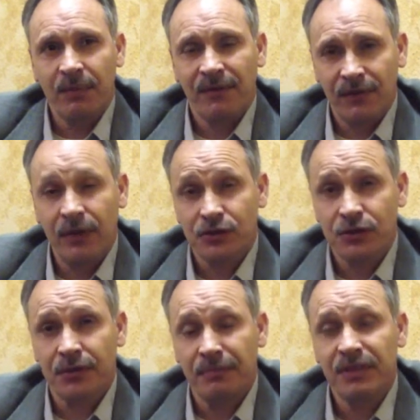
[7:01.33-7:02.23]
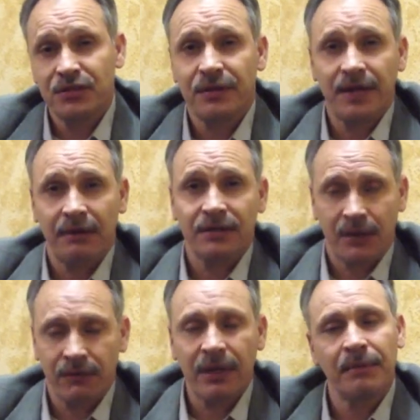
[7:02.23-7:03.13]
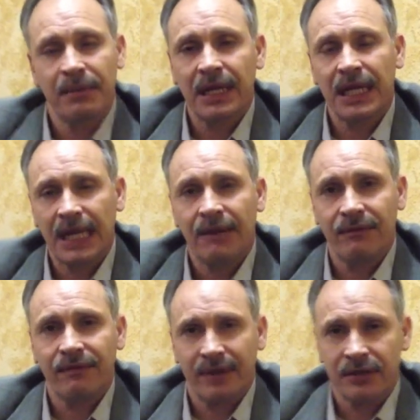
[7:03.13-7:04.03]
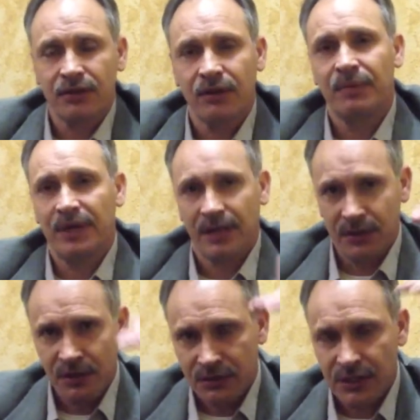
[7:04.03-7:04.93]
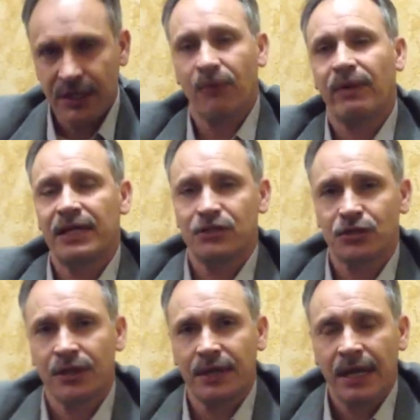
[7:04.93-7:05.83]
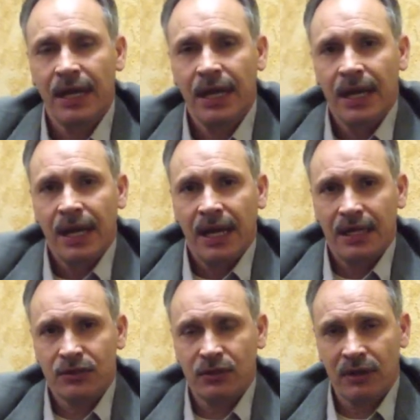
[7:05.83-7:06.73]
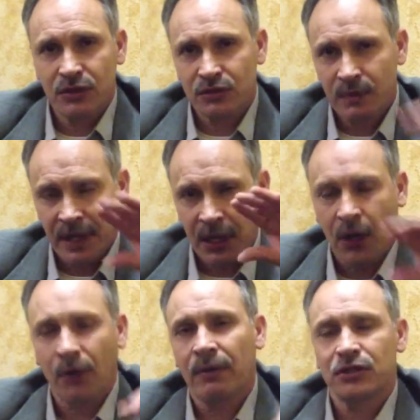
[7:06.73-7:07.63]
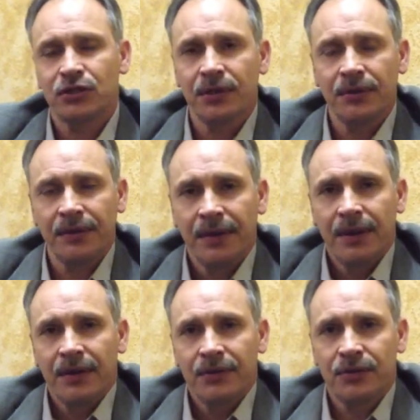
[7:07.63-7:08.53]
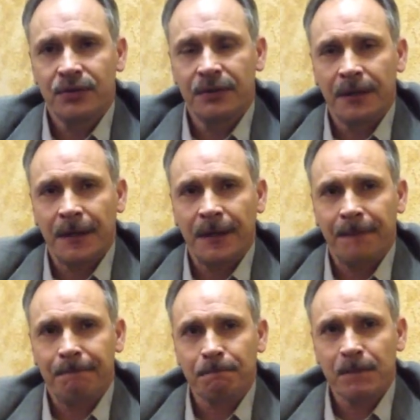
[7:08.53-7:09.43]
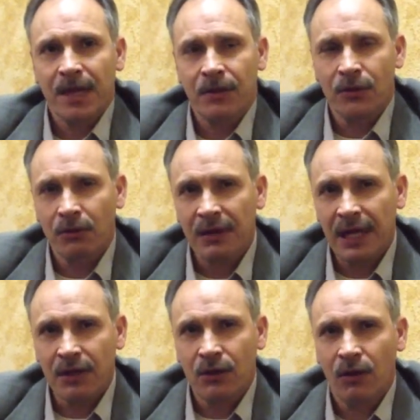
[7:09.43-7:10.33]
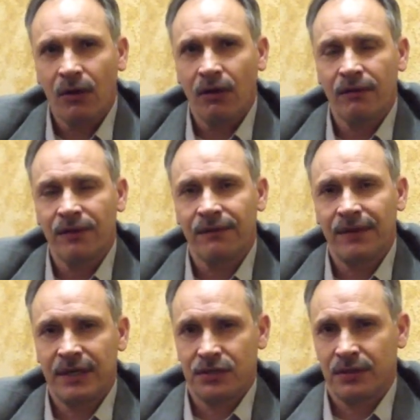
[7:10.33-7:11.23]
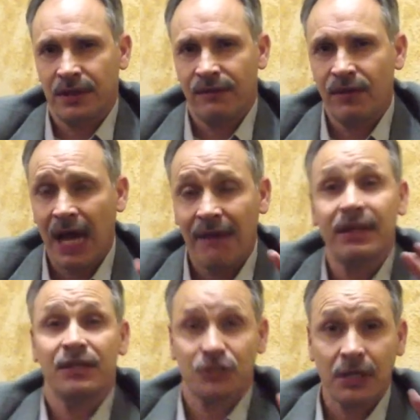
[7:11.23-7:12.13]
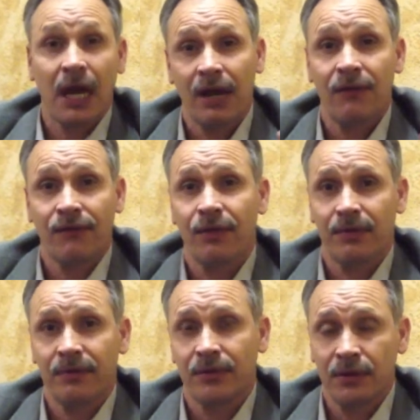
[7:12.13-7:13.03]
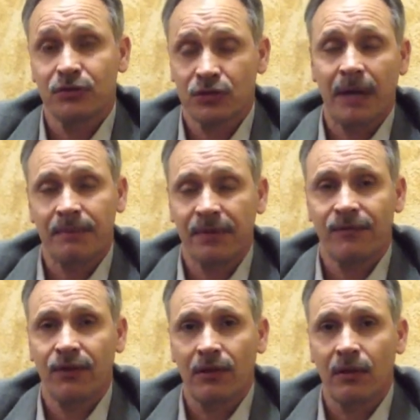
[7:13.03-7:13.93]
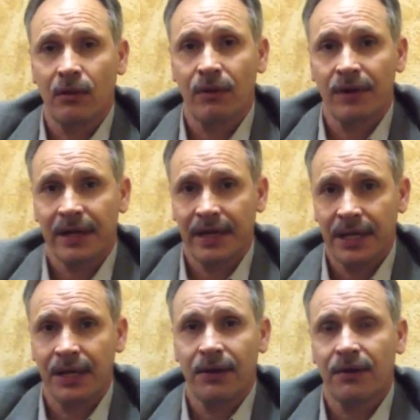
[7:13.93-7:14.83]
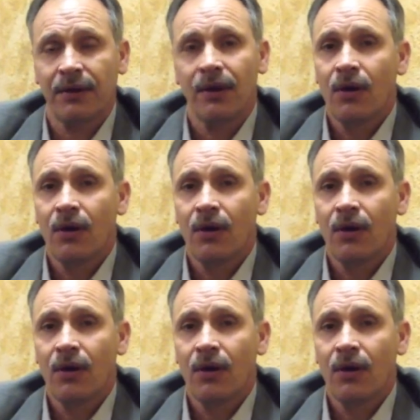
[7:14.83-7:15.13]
be future missionaries. I really believe there's going to be a new generation. And so I just want to encourage you to don't let go of your vision. If you have a desire to do something for the Lord here